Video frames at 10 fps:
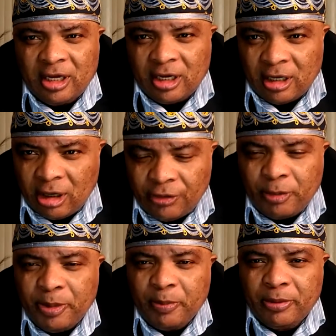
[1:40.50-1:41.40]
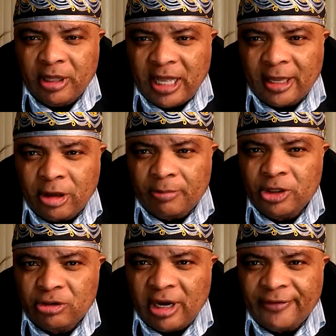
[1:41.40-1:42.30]
other people are
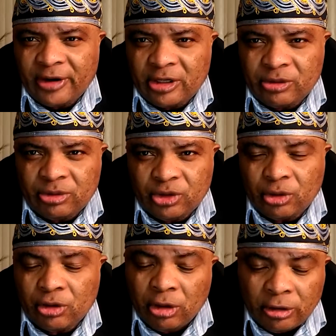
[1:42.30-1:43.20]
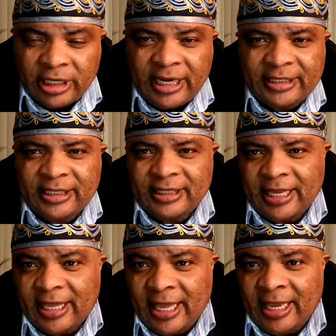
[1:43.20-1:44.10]
coming to Africa to colonize it
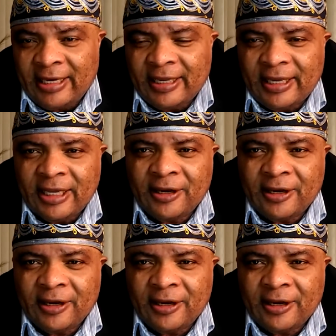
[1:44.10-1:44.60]
again,